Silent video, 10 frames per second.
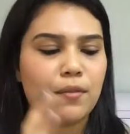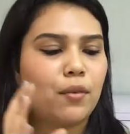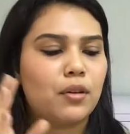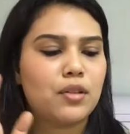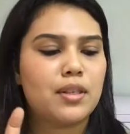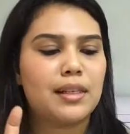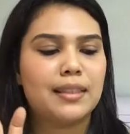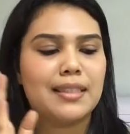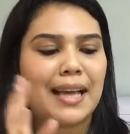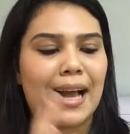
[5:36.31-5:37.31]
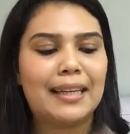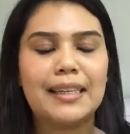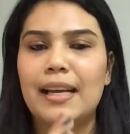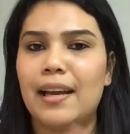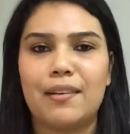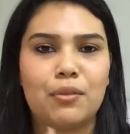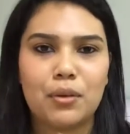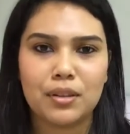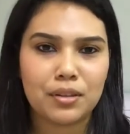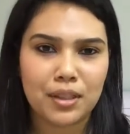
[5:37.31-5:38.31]
Unfortunately, this anti-hair
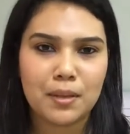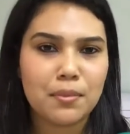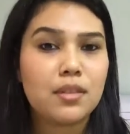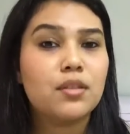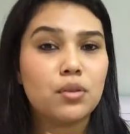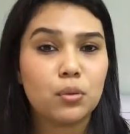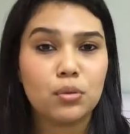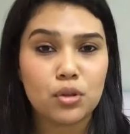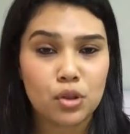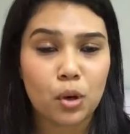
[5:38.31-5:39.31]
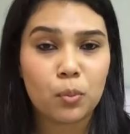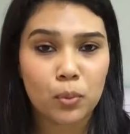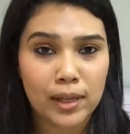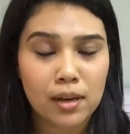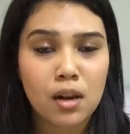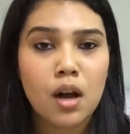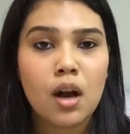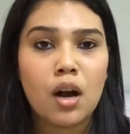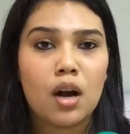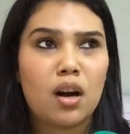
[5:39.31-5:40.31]
fall cream didn't do the job
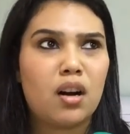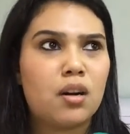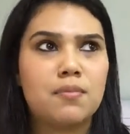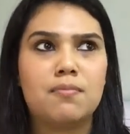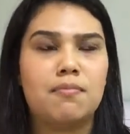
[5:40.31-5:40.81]
well.